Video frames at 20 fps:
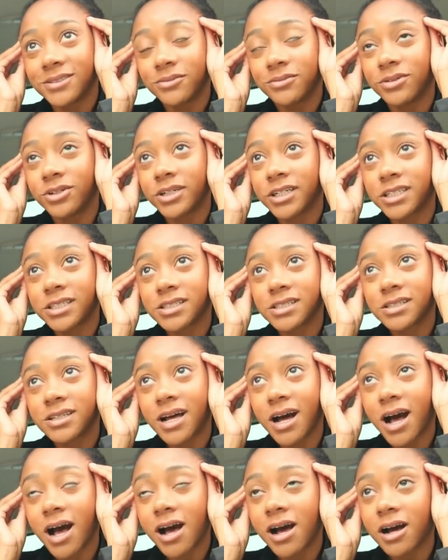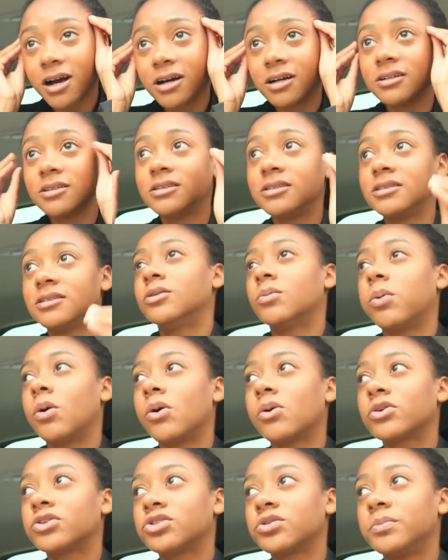work is not
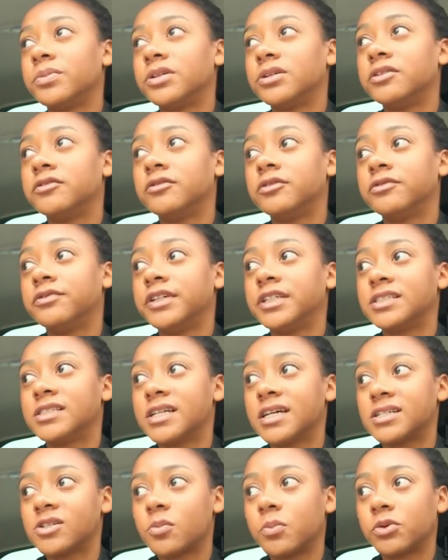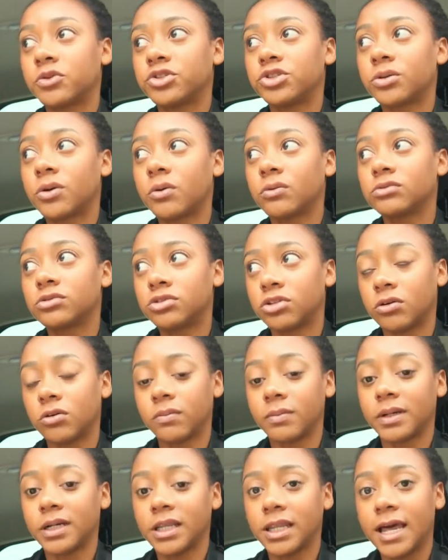supposed to be everything. It's not supposed to
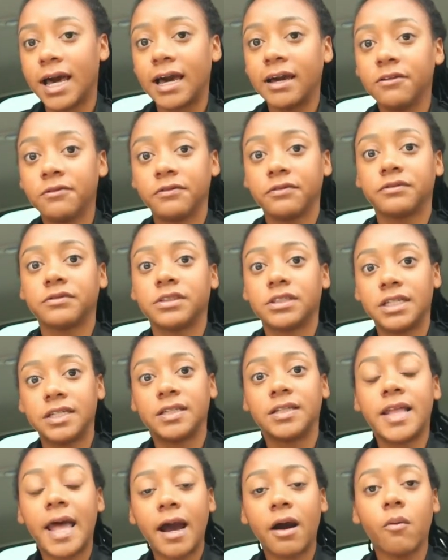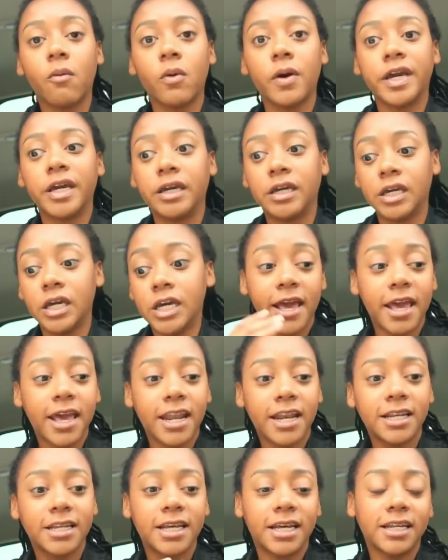control my life that way.
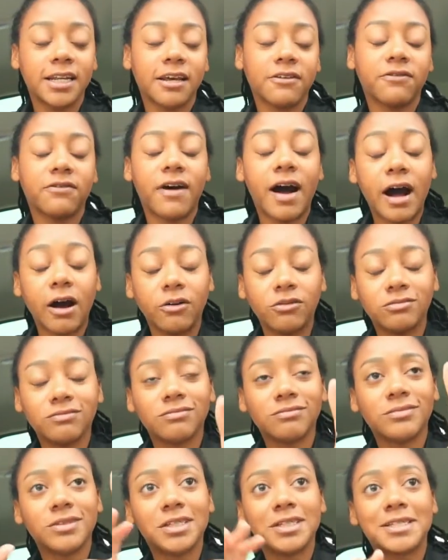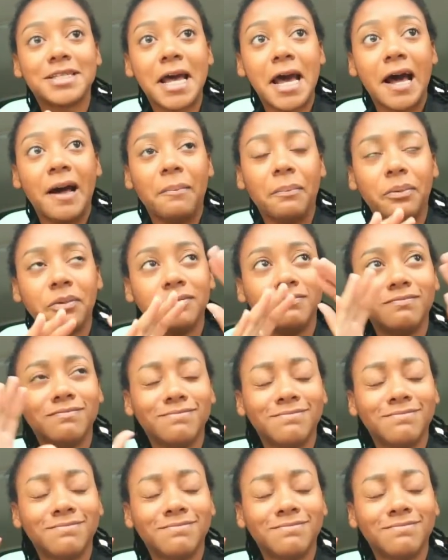And then I found this app